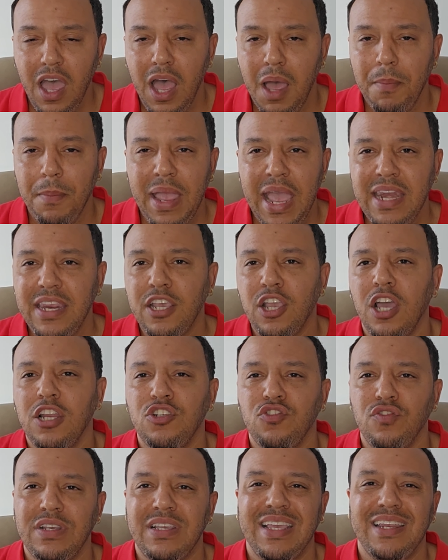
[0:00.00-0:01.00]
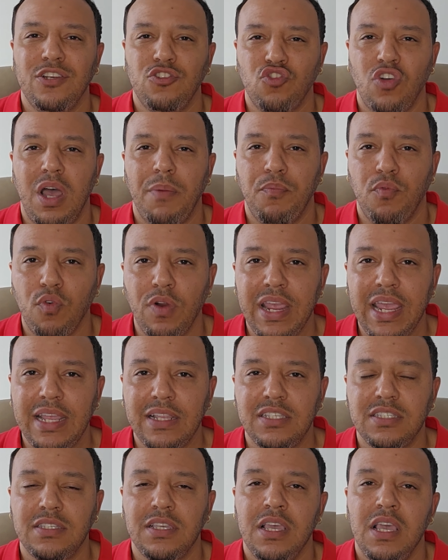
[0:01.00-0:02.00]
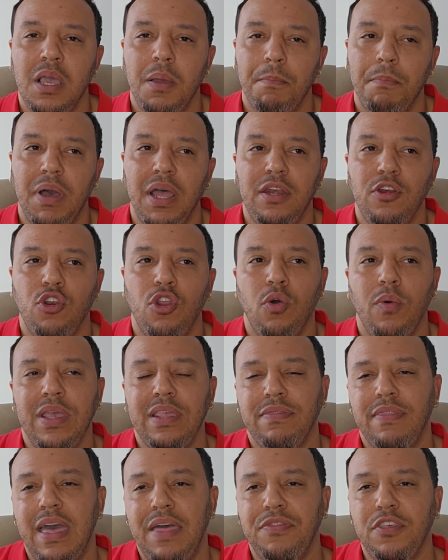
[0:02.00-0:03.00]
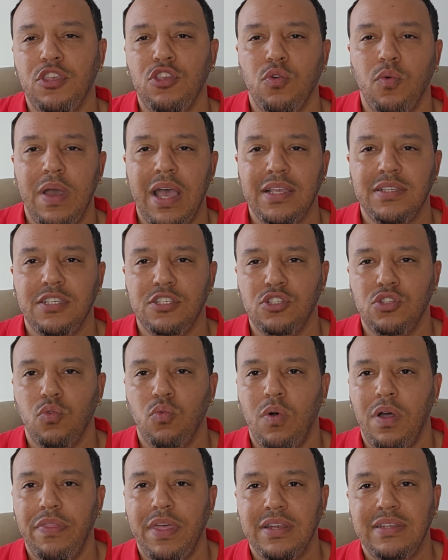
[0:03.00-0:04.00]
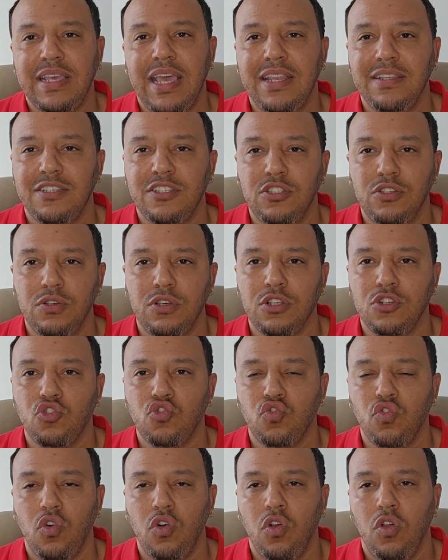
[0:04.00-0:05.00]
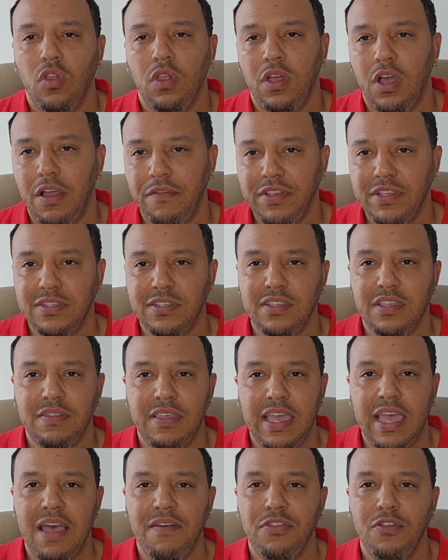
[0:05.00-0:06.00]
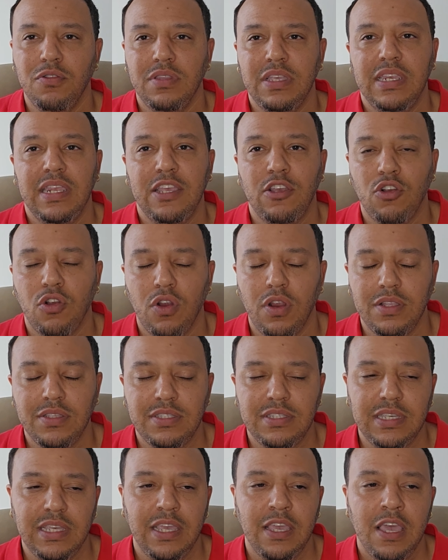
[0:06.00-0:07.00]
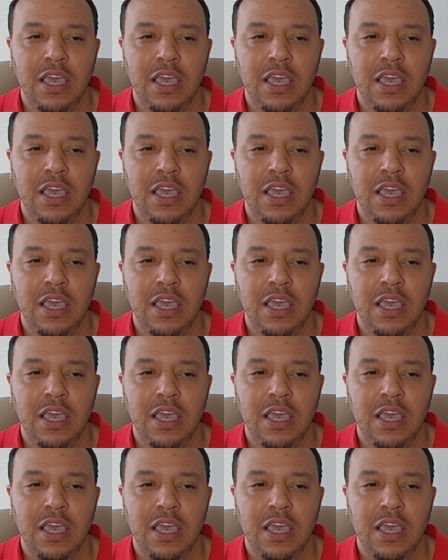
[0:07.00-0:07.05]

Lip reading: any country can drop rates, but knowing that the US is the one that tends to control, obviously they have their leading currency.